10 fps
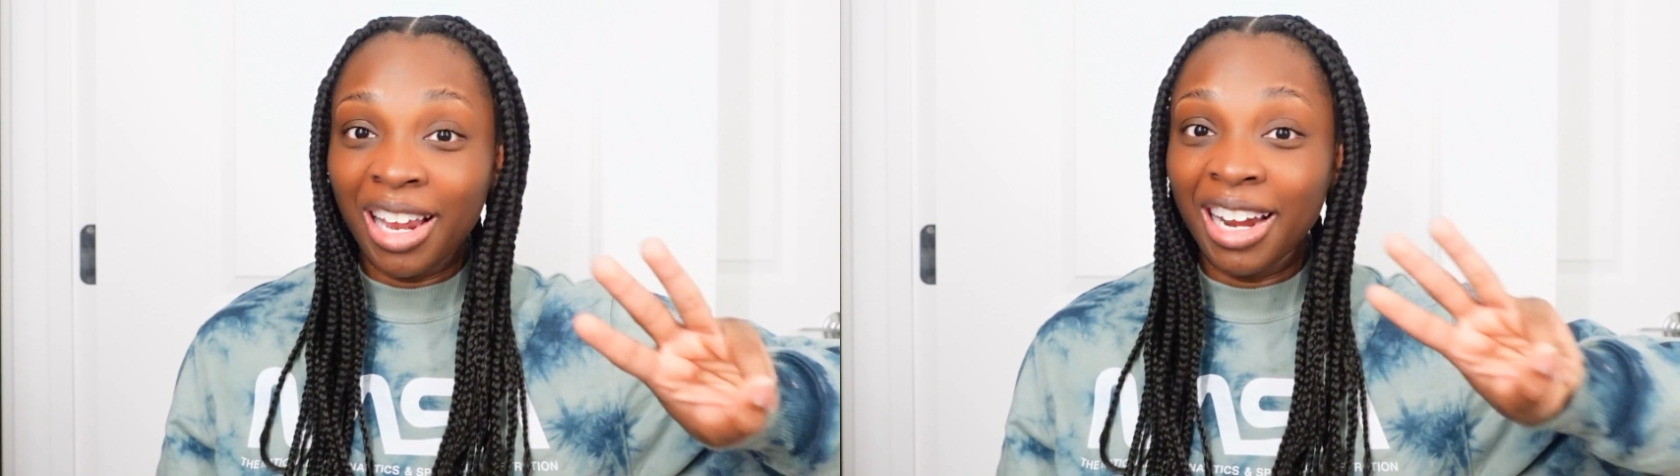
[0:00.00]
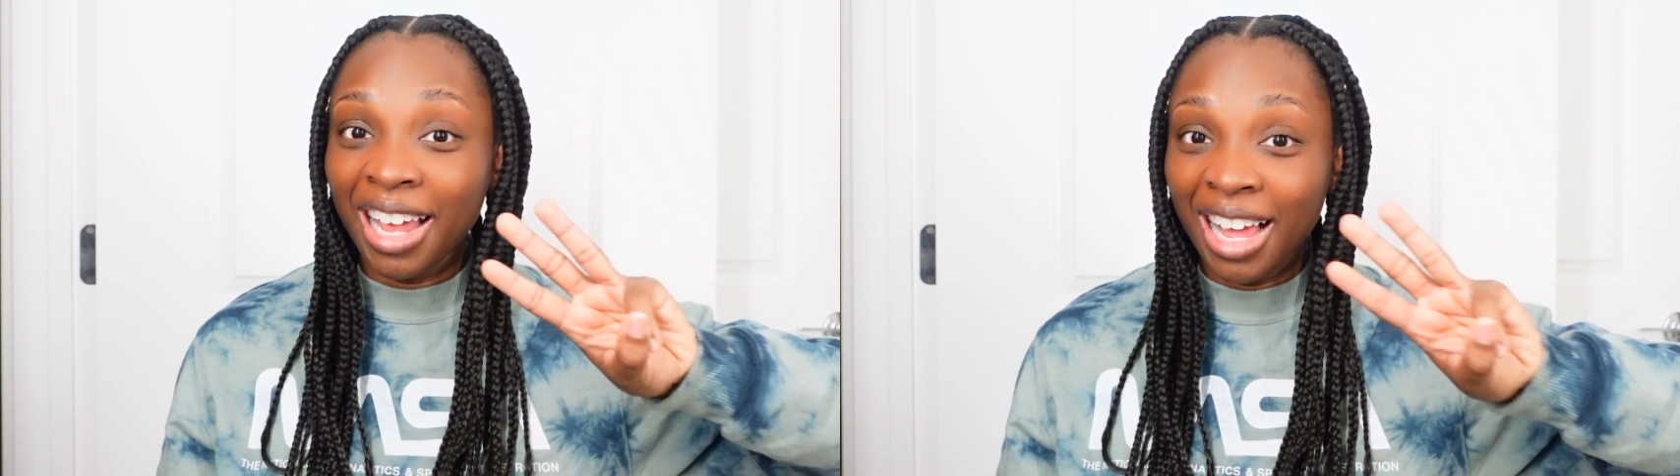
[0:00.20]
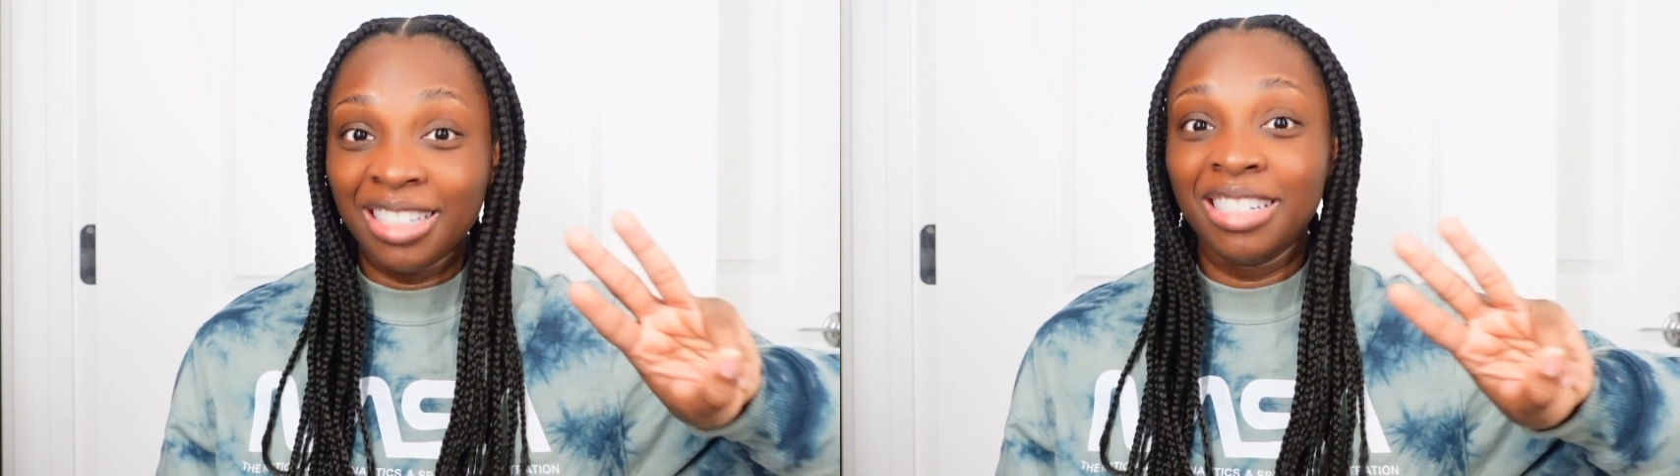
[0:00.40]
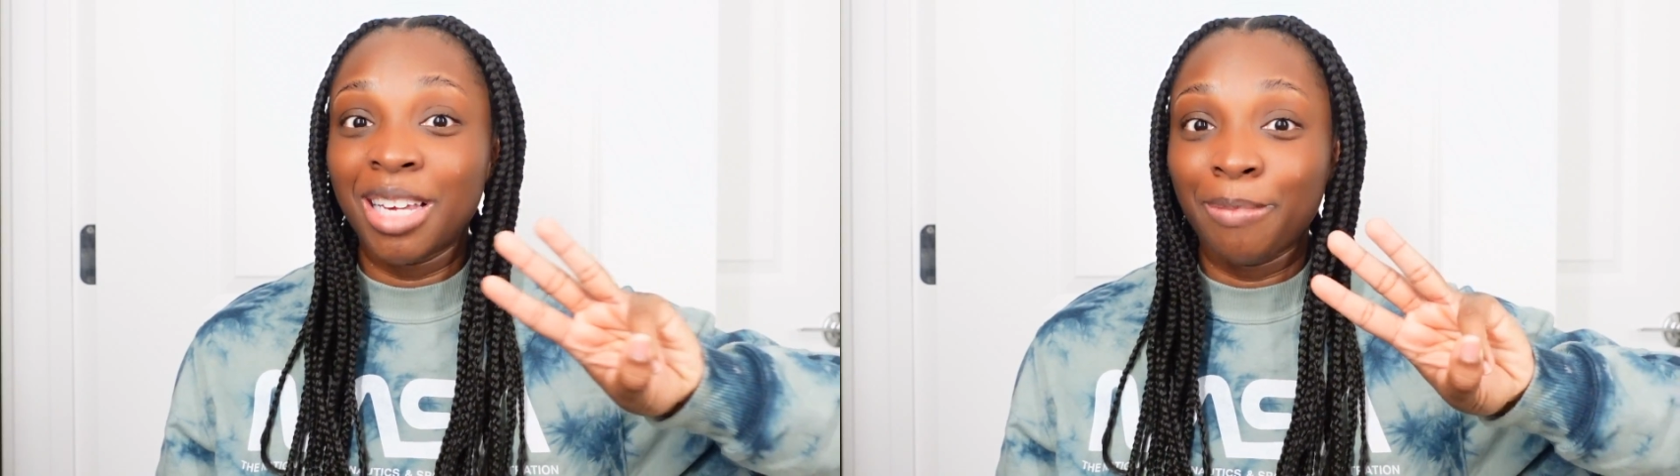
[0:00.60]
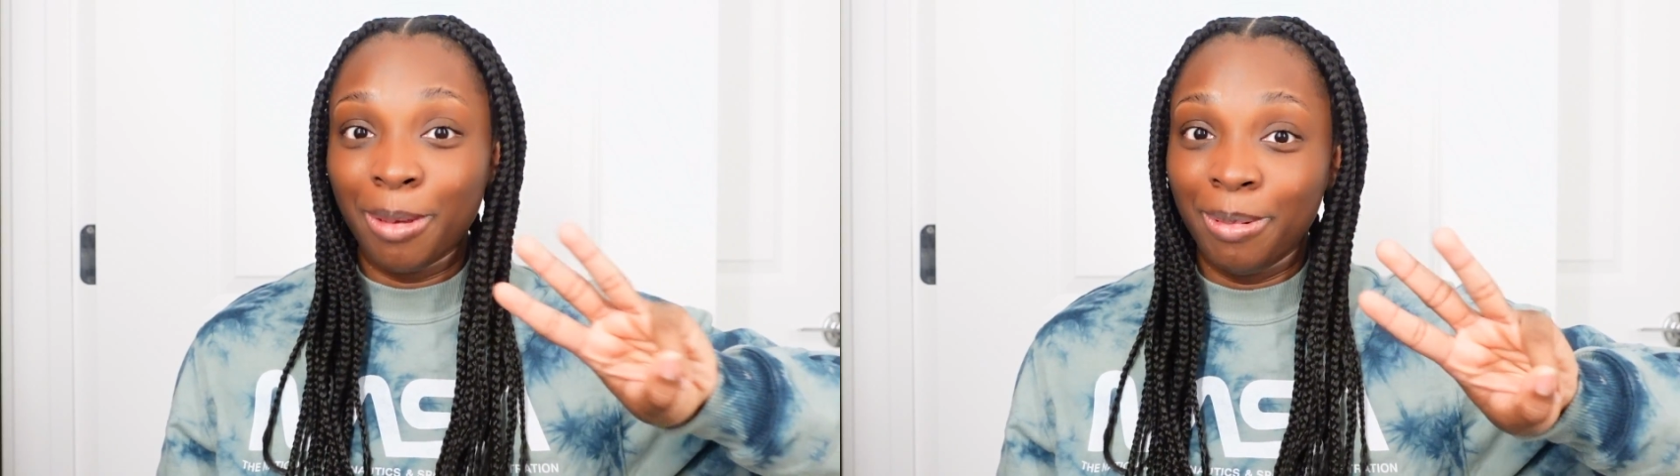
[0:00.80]
and I had to
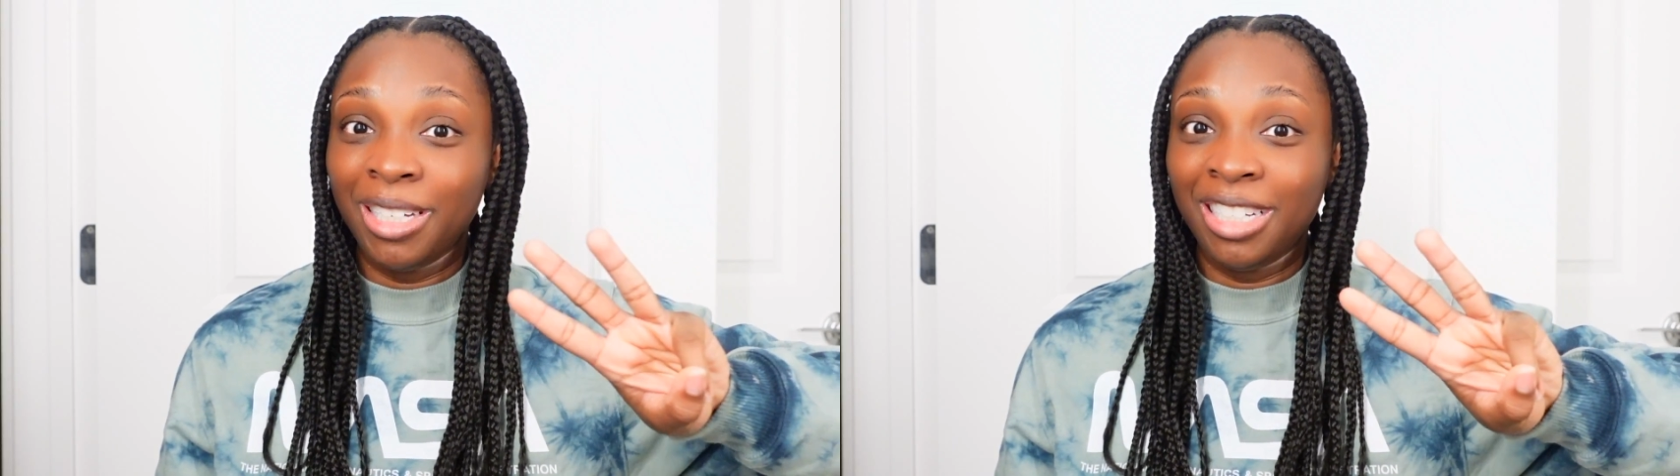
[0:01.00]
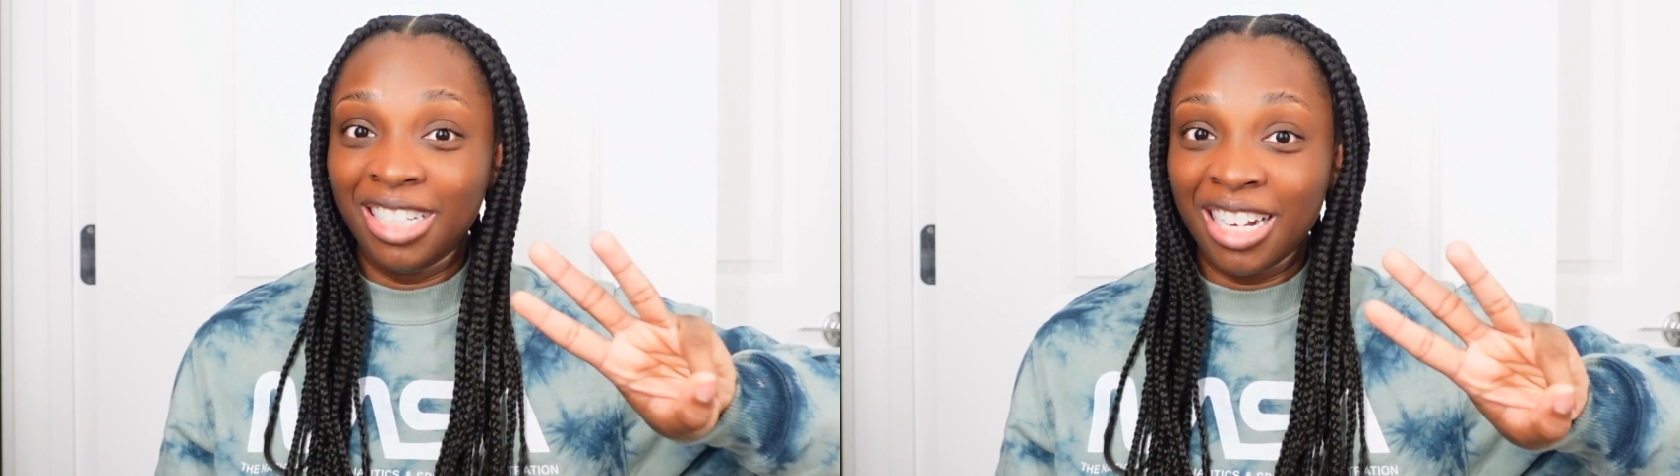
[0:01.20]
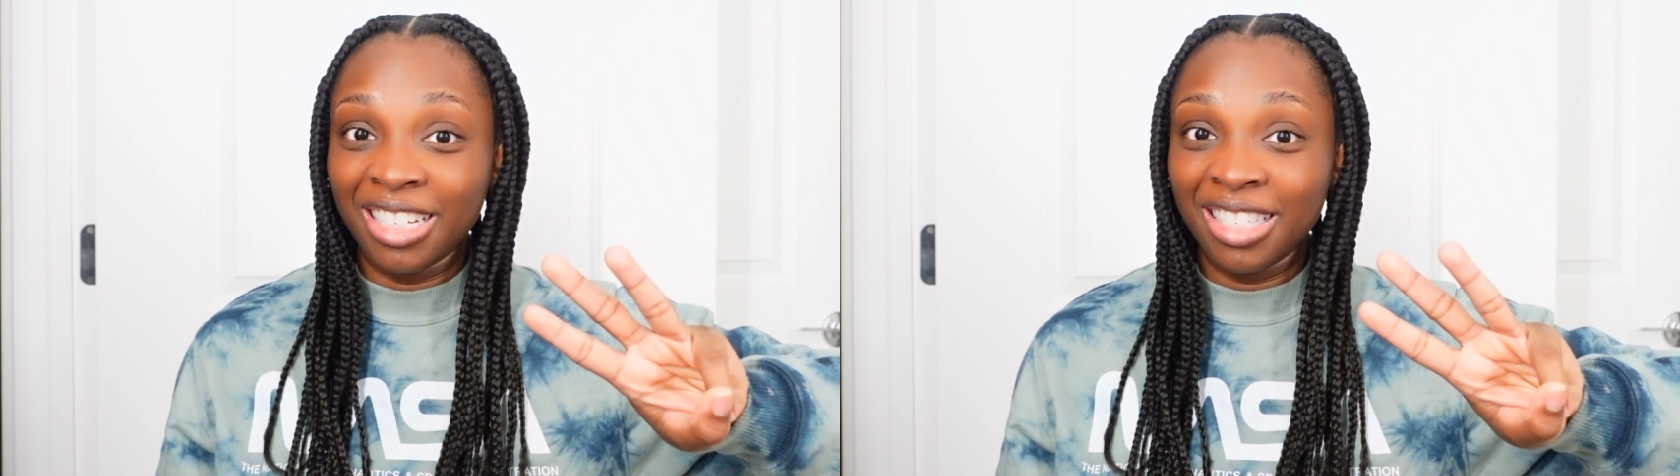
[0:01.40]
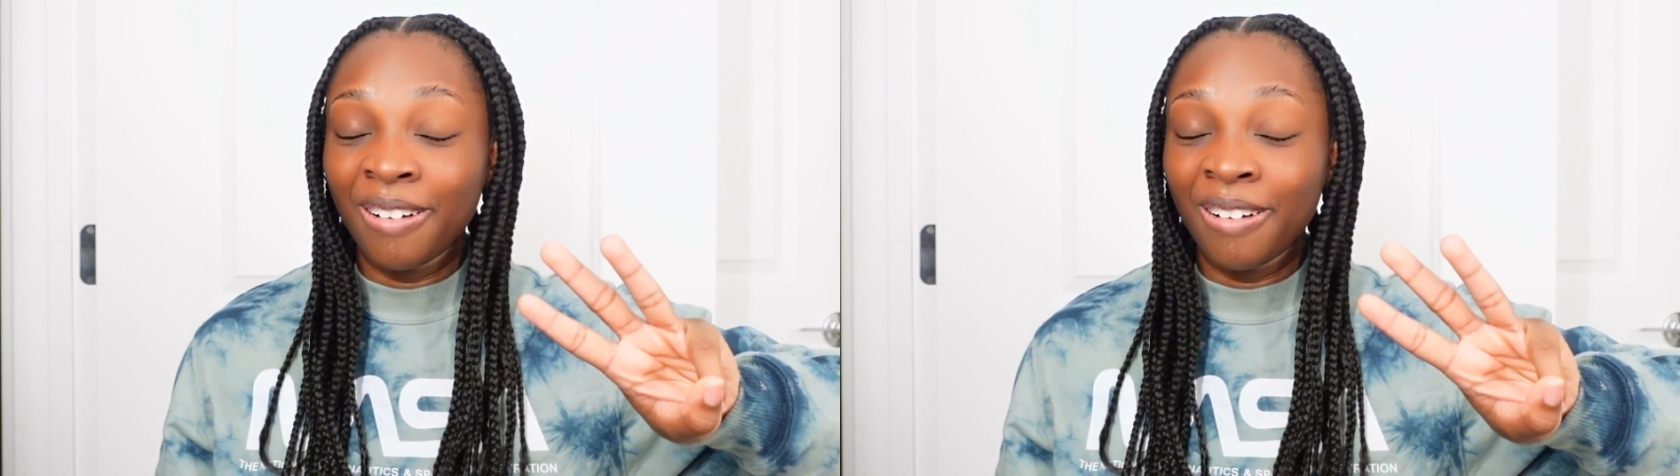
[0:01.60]
take my PT test.